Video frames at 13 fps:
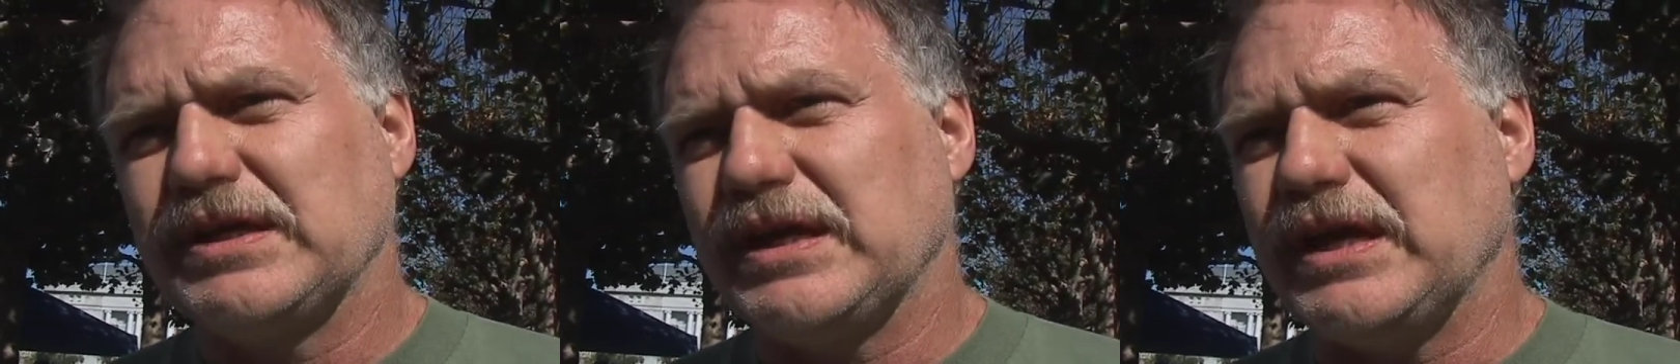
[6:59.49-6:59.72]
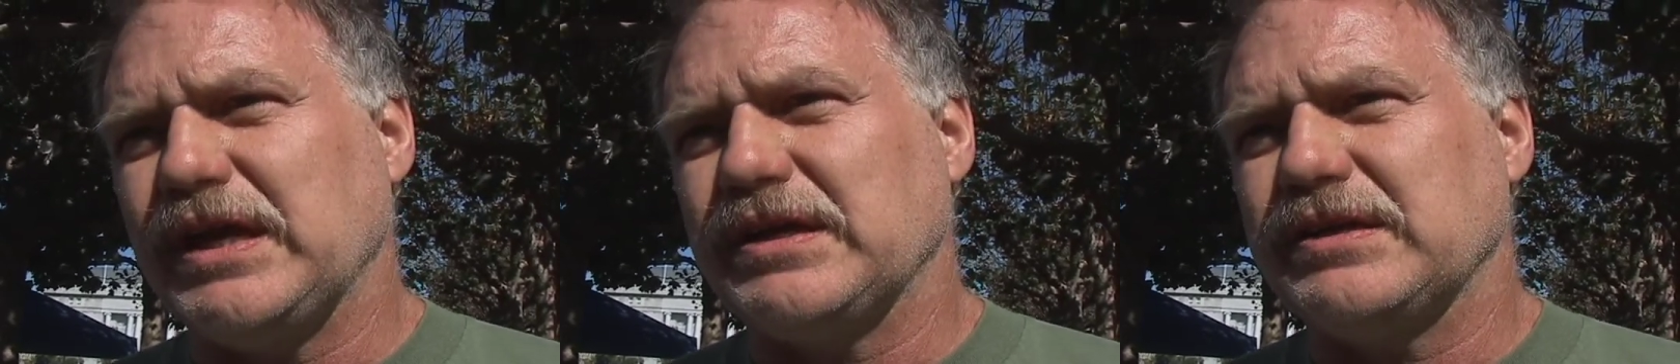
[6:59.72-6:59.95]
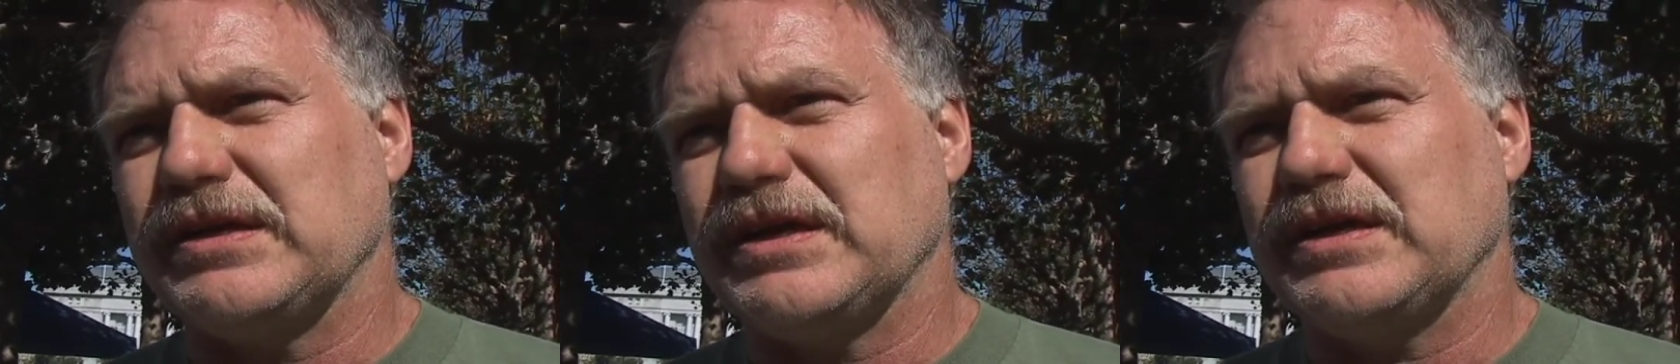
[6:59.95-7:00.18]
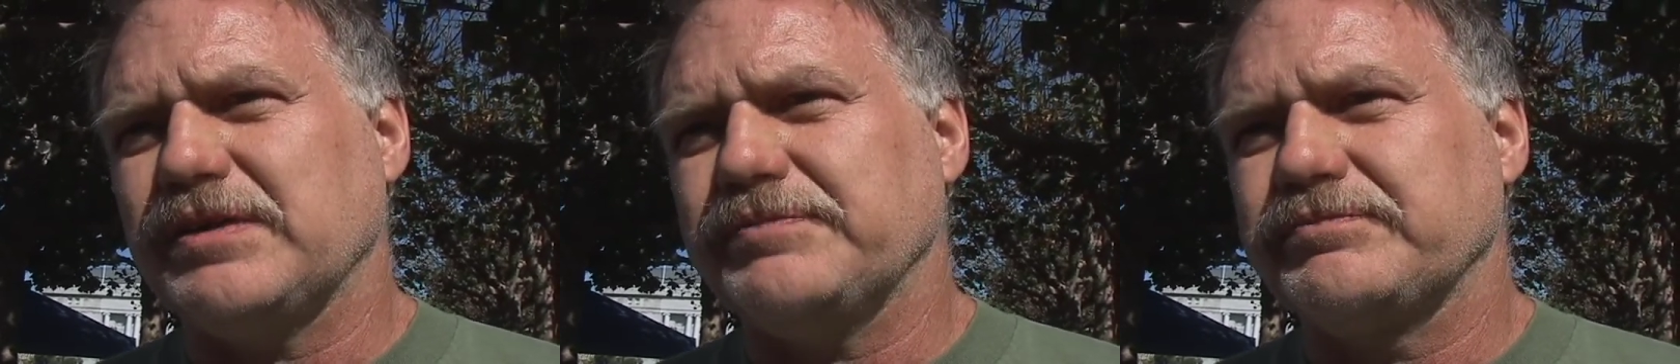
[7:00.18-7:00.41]
And
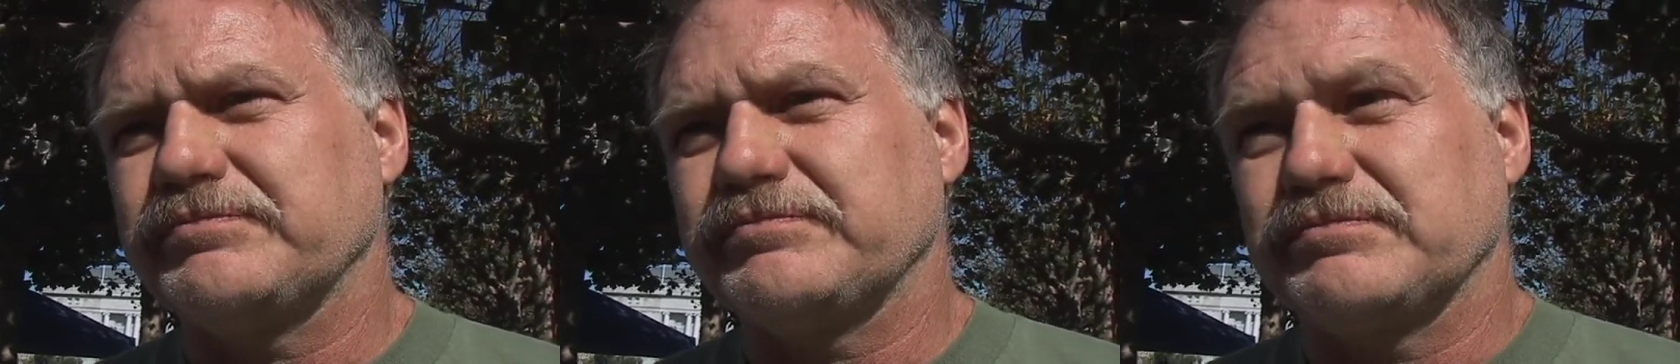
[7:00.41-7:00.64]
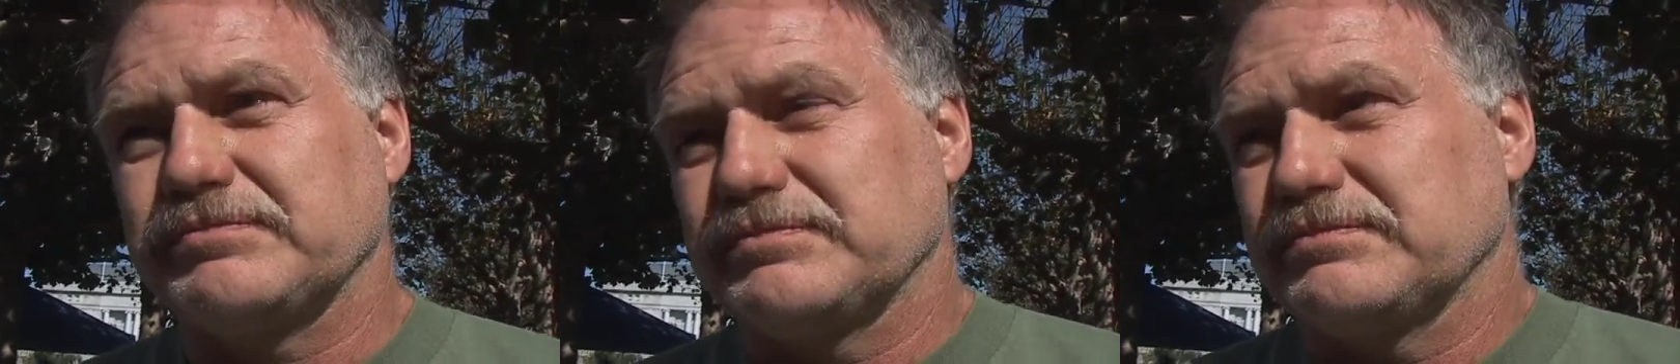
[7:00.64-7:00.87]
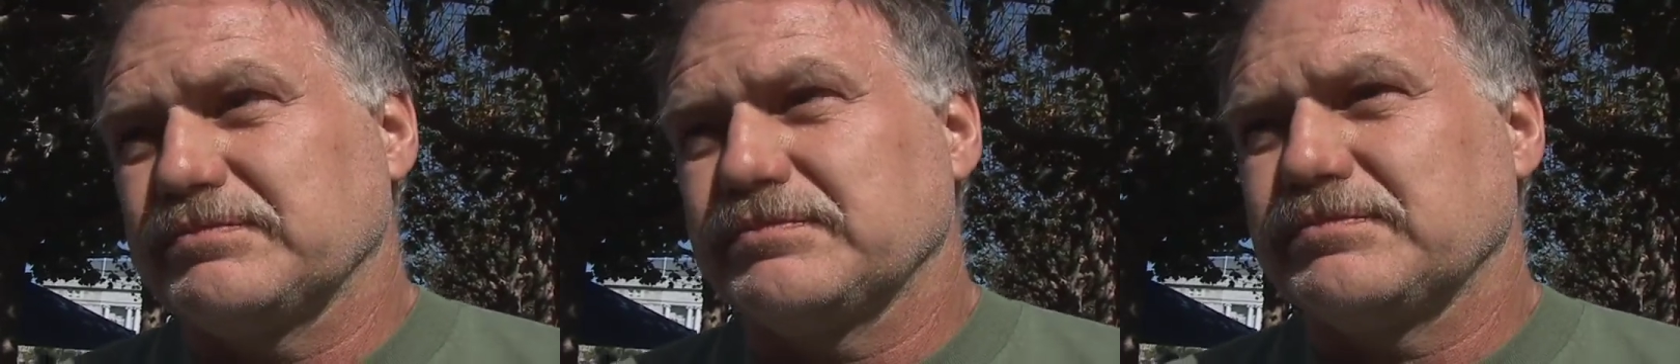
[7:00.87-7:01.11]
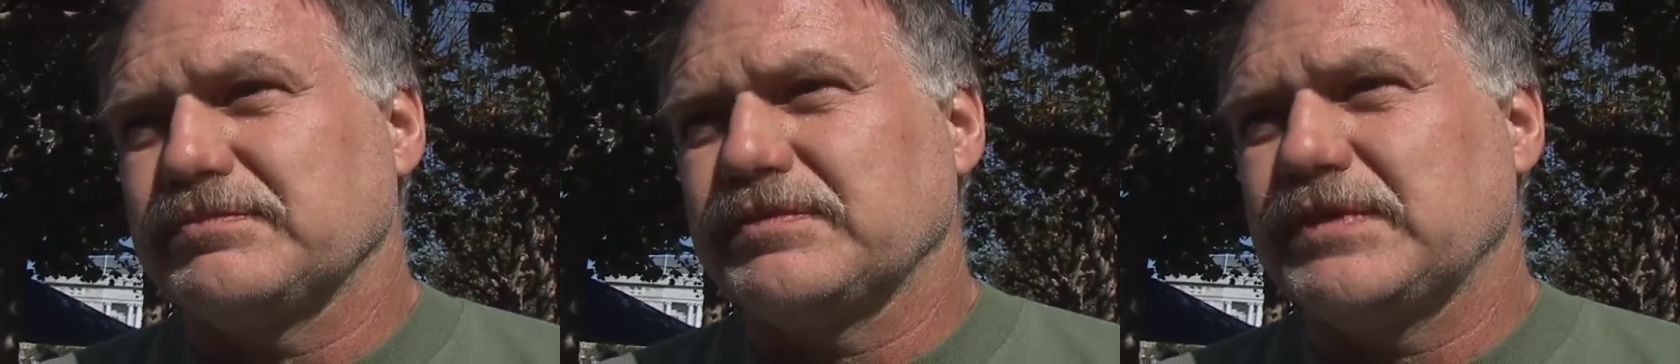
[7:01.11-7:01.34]

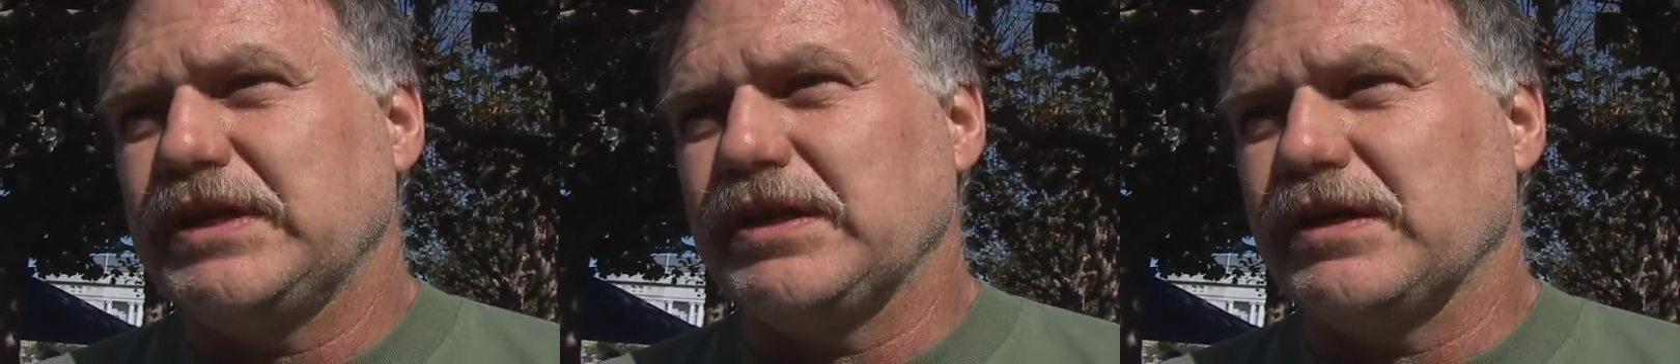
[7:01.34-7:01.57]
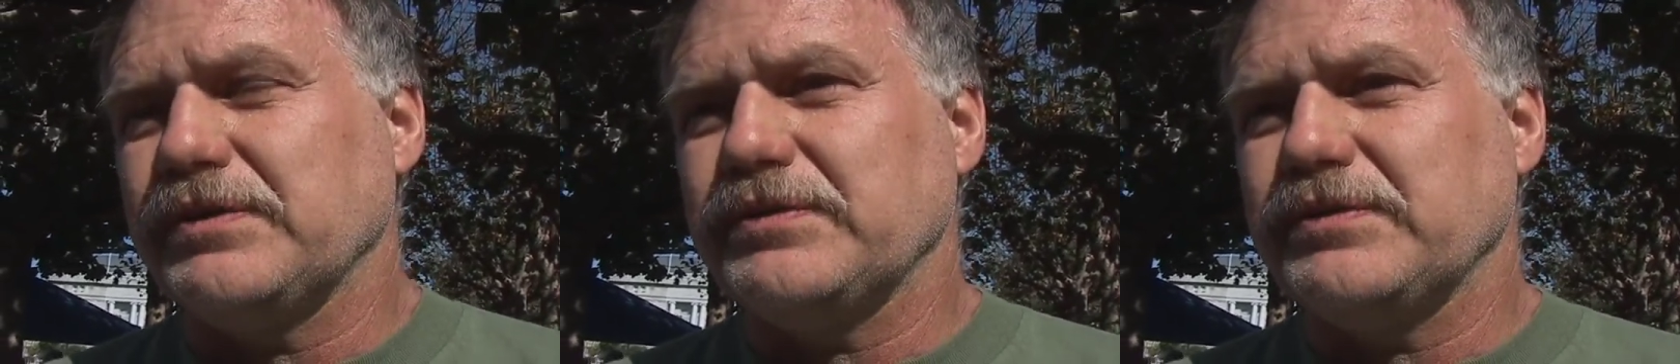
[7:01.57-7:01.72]
you know,